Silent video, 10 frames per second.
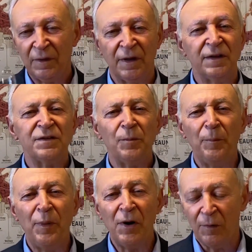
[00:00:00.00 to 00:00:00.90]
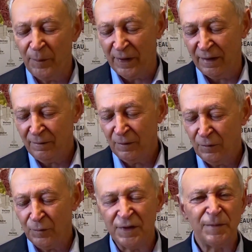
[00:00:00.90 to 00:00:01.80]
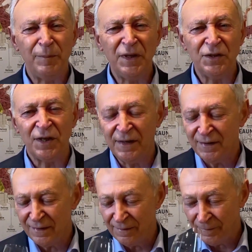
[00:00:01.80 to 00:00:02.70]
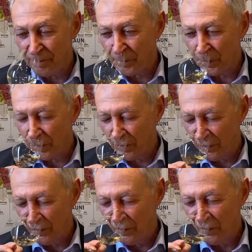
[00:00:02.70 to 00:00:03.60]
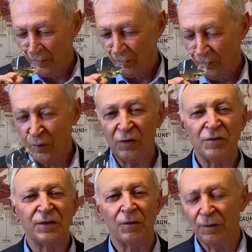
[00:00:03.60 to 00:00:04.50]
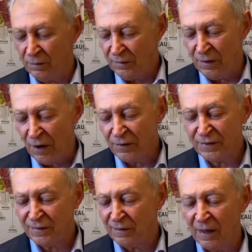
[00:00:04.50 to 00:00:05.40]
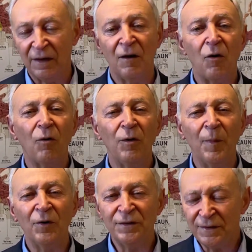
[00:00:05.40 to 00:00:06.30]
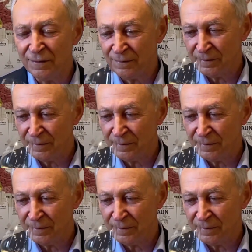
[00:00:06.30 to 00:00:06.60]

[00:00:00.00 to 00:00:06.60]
It's pulpy with peaches, but also nuts and almonds.